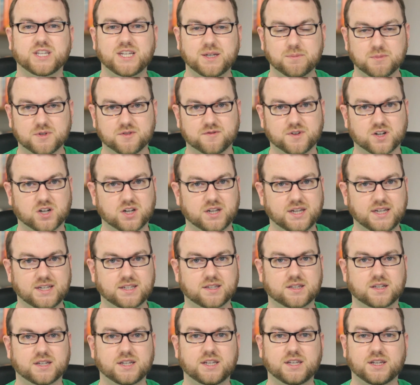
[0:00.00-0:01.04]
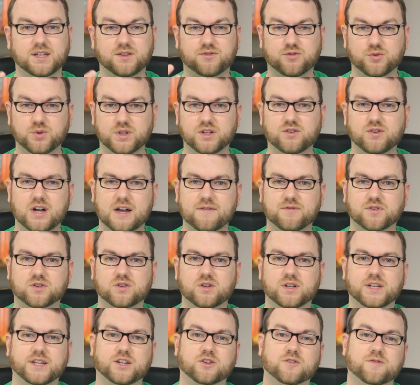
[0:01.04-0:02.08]
themes very easily through the
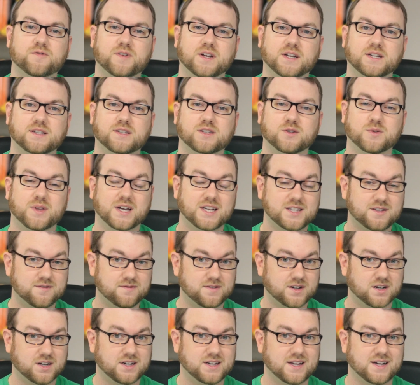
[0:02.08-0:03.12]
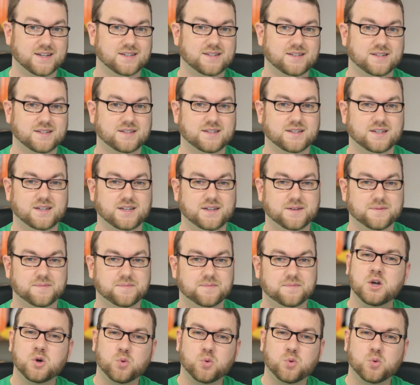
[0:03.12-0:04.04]
graphical interface, so that's very nice to see.